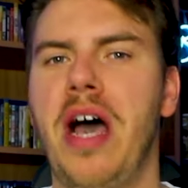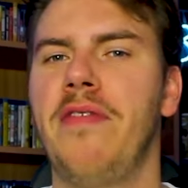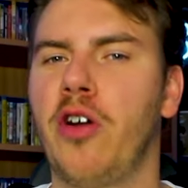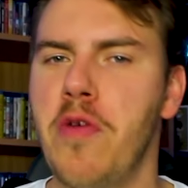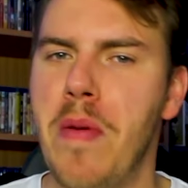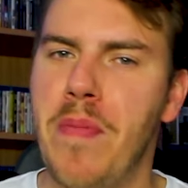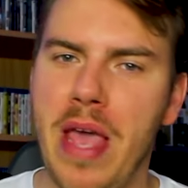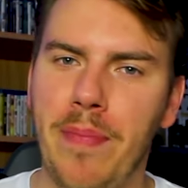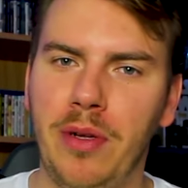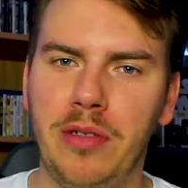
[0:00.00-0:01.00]
You have a group of
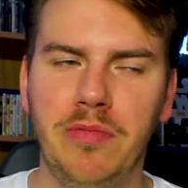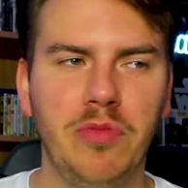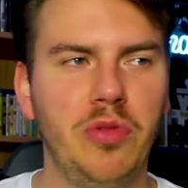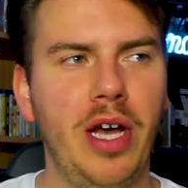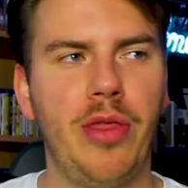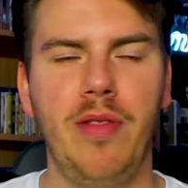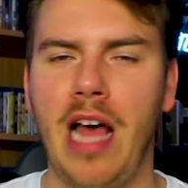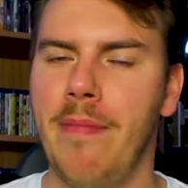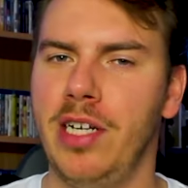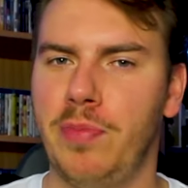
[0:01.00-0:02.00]
people with
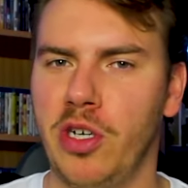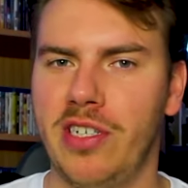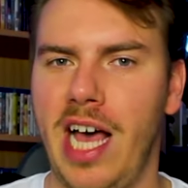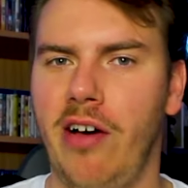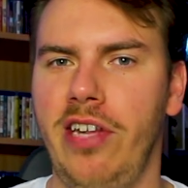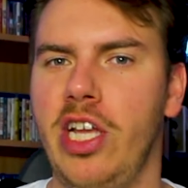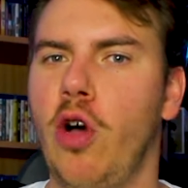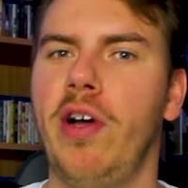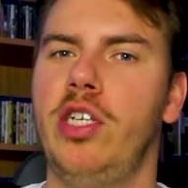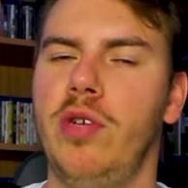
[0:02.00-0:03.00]
not much personality
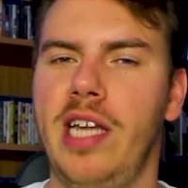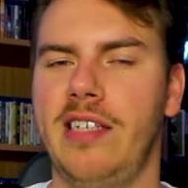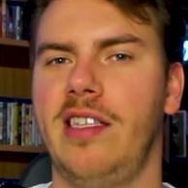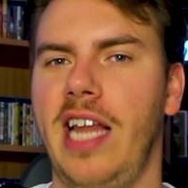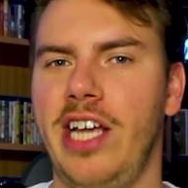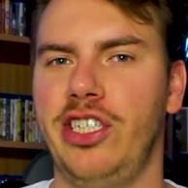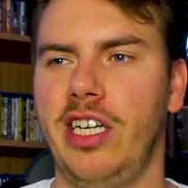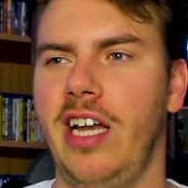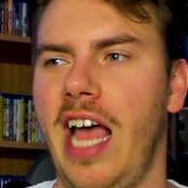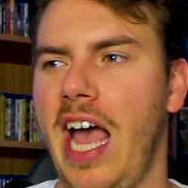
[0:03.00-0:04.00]
going to a
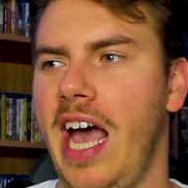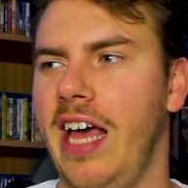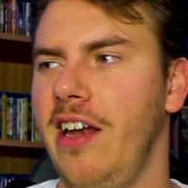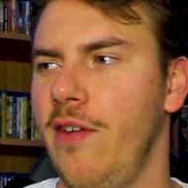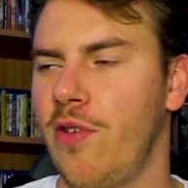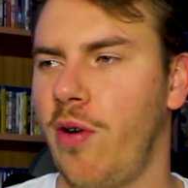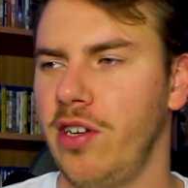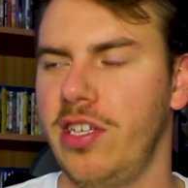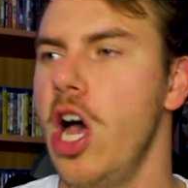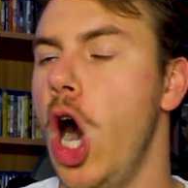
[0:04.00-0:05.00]
destination, and of
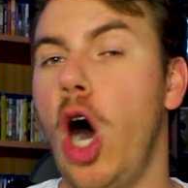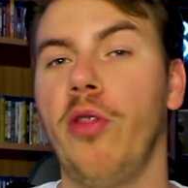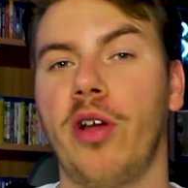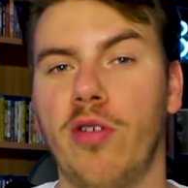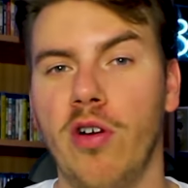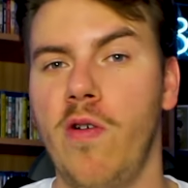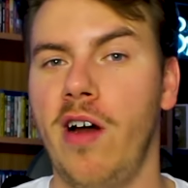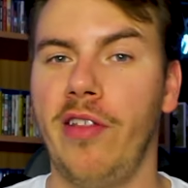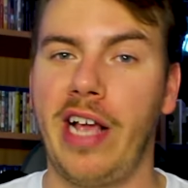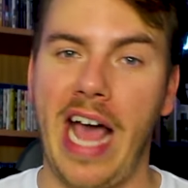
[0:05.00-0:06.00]
course, all the crew
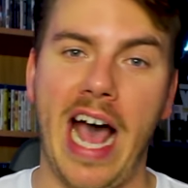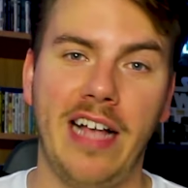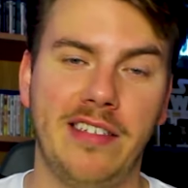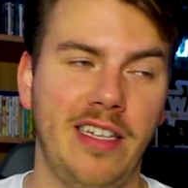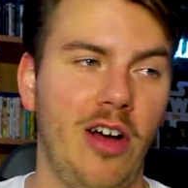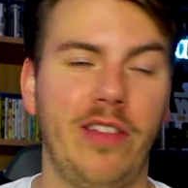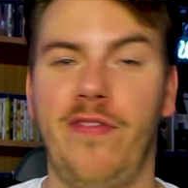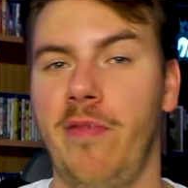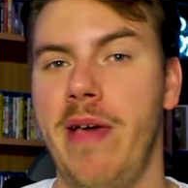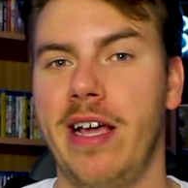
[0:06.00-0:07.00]
and all the cast and all the
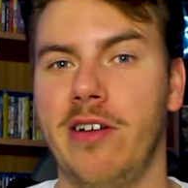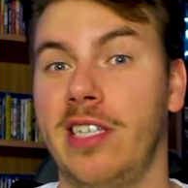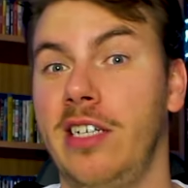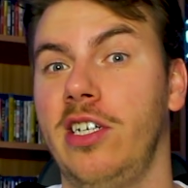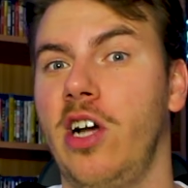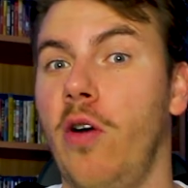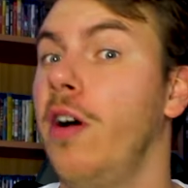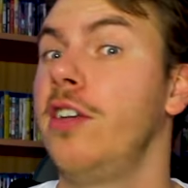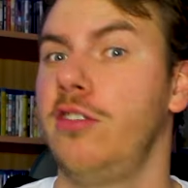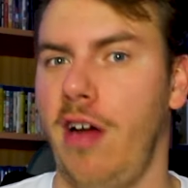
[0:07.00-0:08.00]
filmmakers get to go to
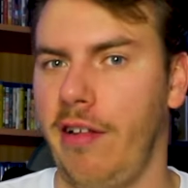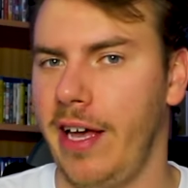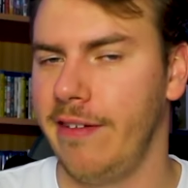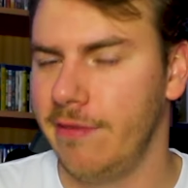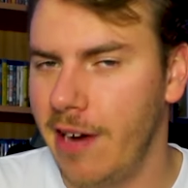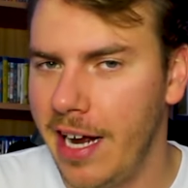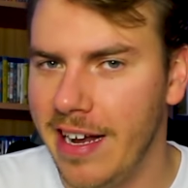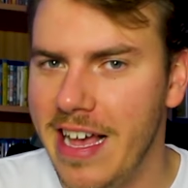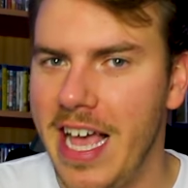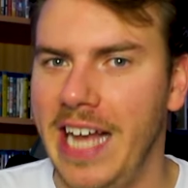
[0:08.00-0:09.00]
Australia, right?
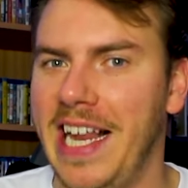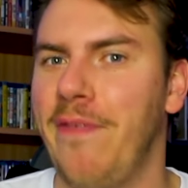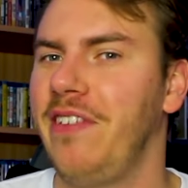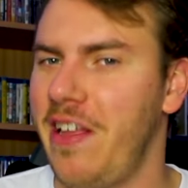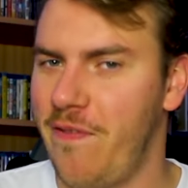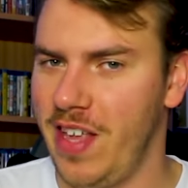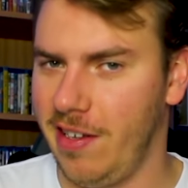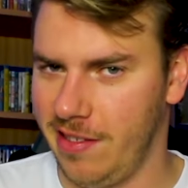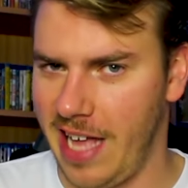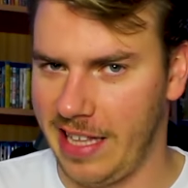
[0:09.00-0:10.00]
It definitely
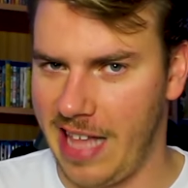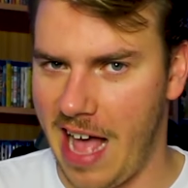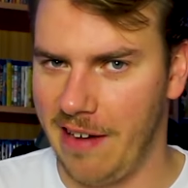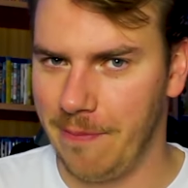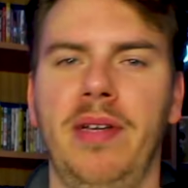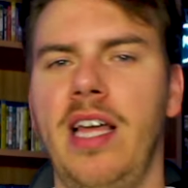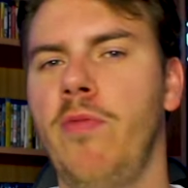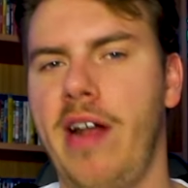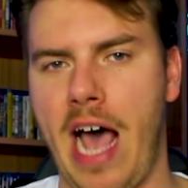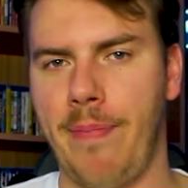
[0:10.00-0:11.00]
feels like that. But
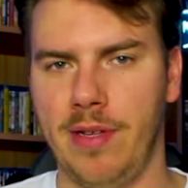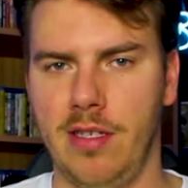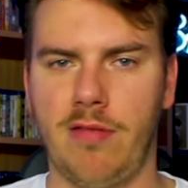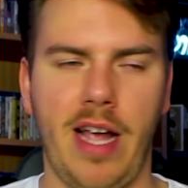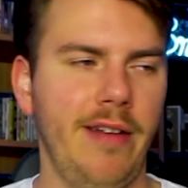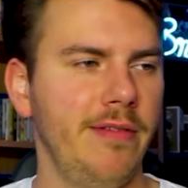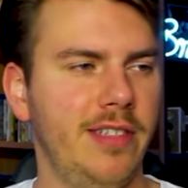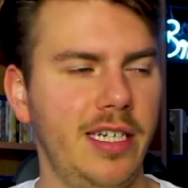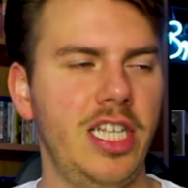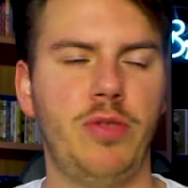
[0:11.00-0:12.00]
then what happens, right?
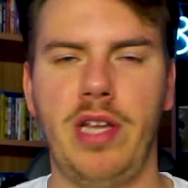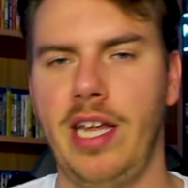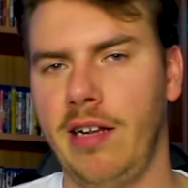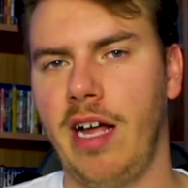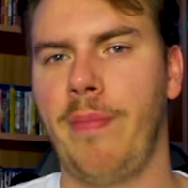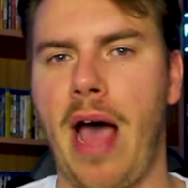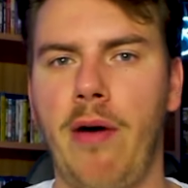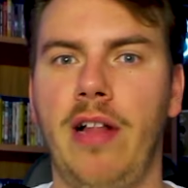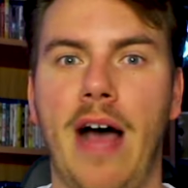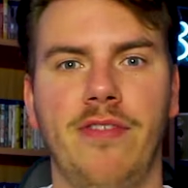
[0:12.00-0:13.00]
Sydney Sweeney and Glen
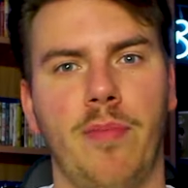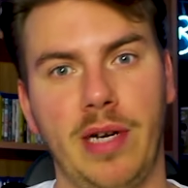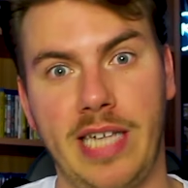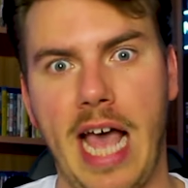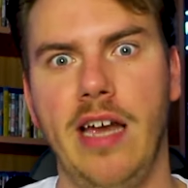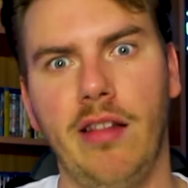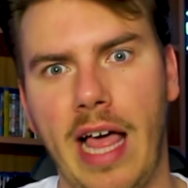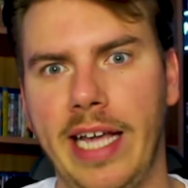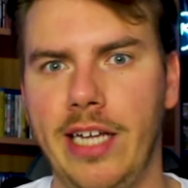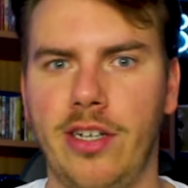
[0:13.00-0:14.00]
Powell have to pretend to
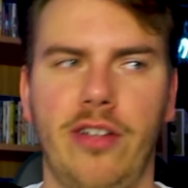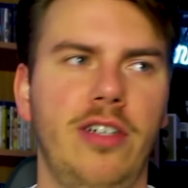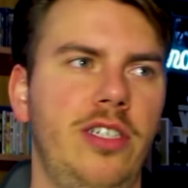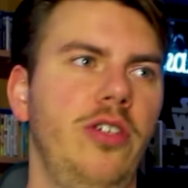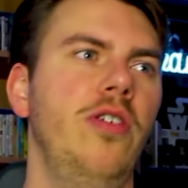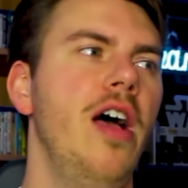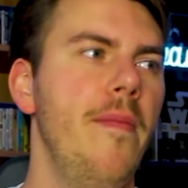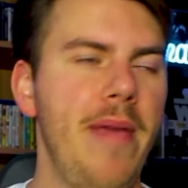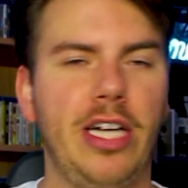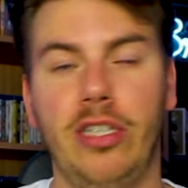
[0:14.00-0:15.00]
like each other to
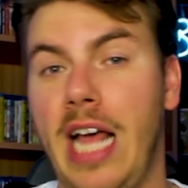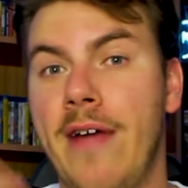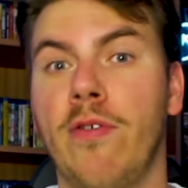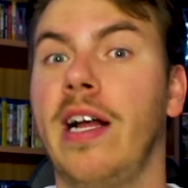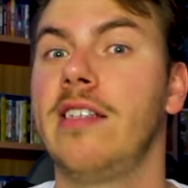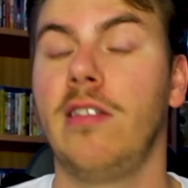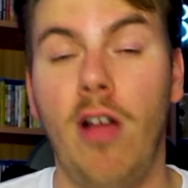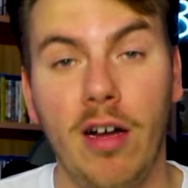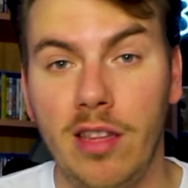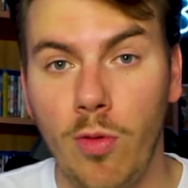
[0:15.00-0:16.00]
make sure that everyone gets
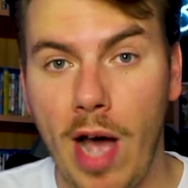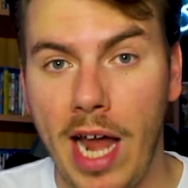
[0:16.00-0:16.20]
along at the